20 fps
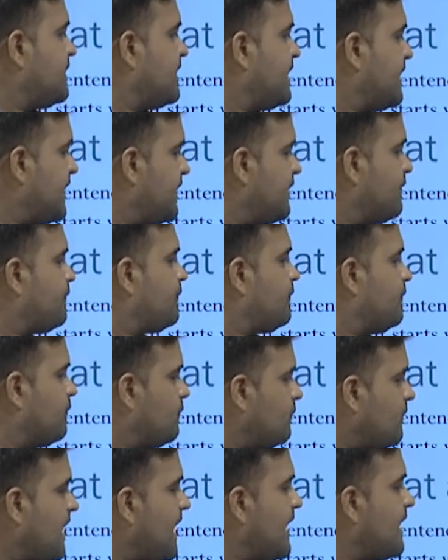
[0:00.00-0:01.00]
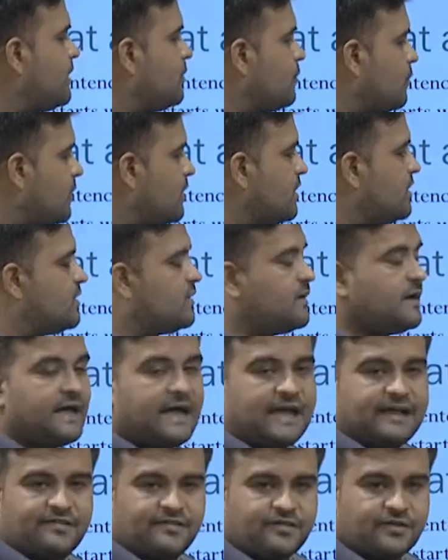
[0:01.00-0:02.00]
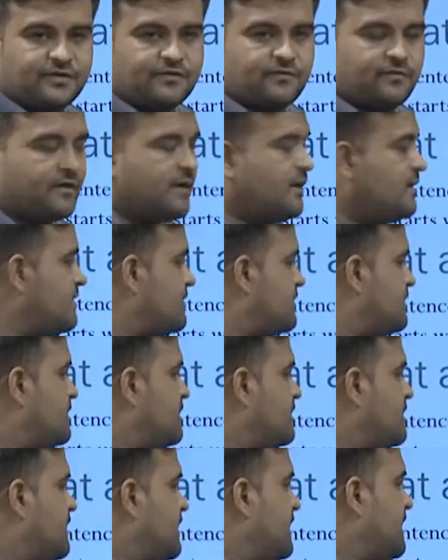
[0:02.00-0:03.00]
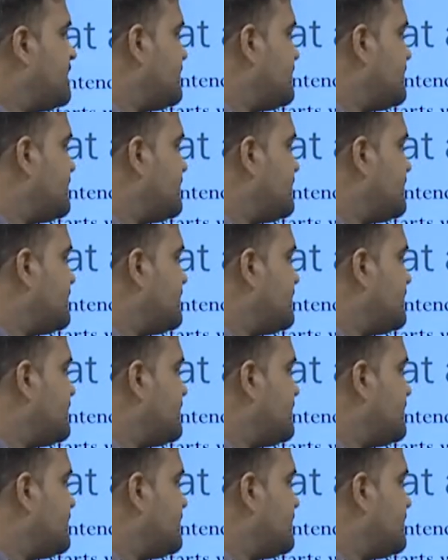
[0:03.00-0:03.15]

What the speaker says: if, while, were, etc., it